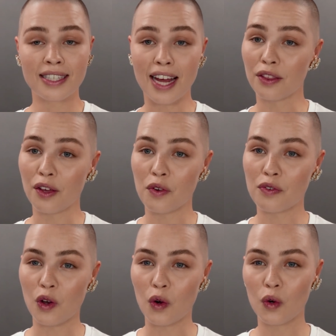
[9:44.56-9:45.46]
Now that
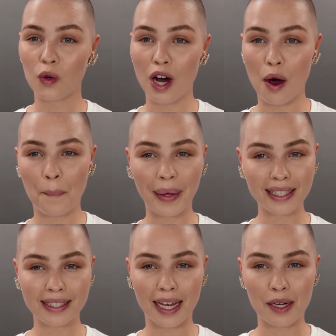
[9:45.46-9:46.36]
we've got all our
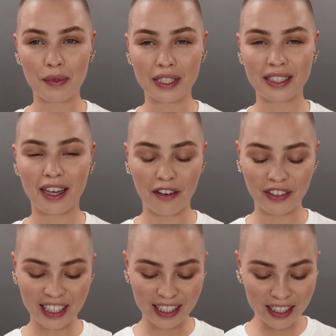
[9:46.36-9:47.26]
base elements
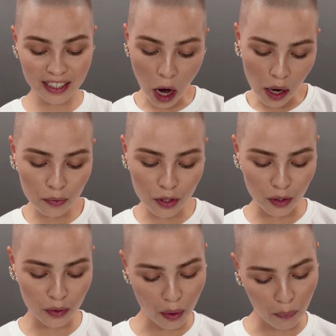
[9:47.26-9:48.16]
covered, it is time to
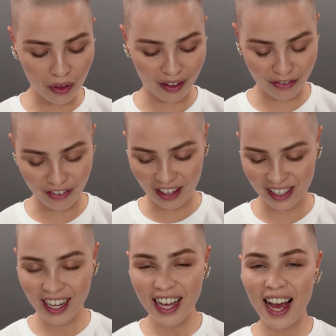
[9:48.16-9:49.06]
do something
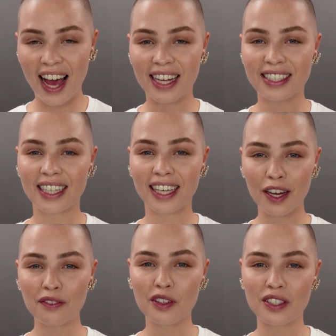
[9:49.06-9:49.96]
fun. And
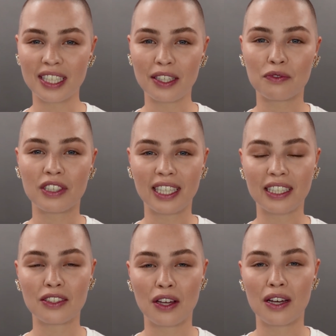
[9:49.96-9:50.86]
Kat Von D
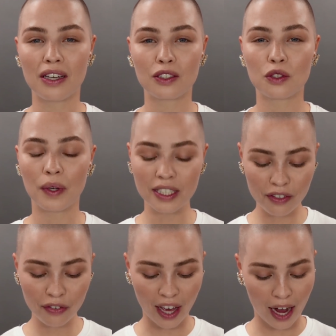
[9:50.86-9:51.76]
released her
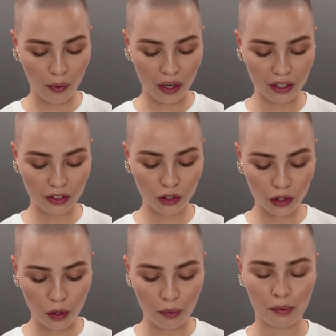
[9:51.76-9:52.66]
24-hour
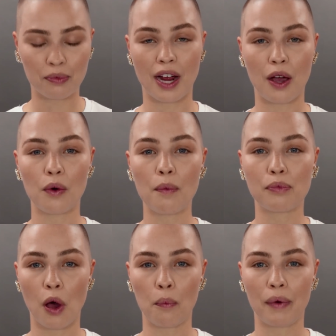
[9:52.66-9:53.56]
super brow
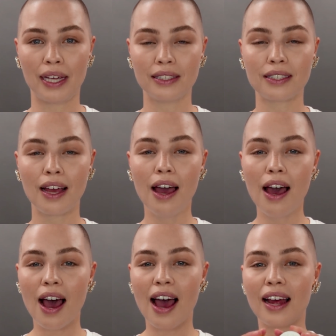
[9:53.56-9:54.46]
pomades.
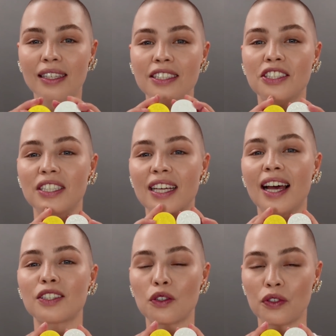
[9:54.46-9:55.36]
And she
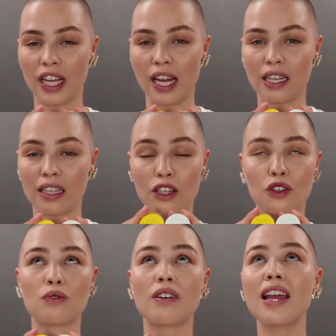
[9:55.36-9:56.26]
has created an
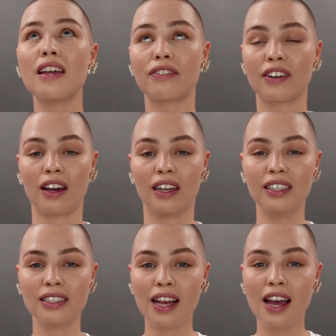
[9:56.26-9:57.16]
array of
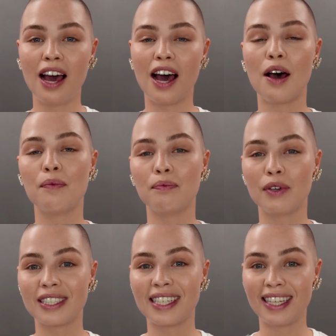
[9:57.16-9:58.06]
colours,
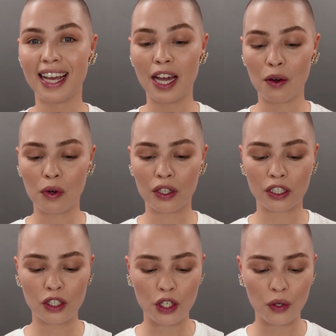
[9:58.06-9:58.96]
but today I want
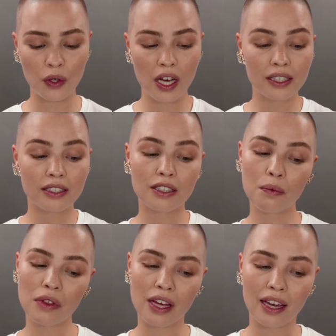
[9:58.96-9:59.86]
to do
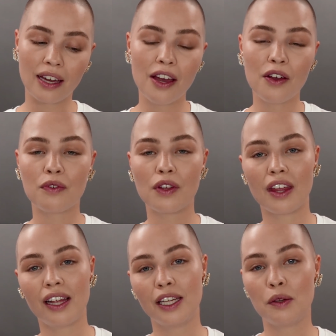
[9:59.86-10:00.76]
something
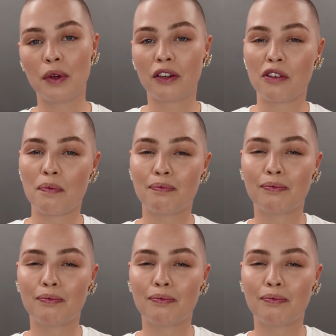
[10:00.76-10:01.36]
with a little bit of a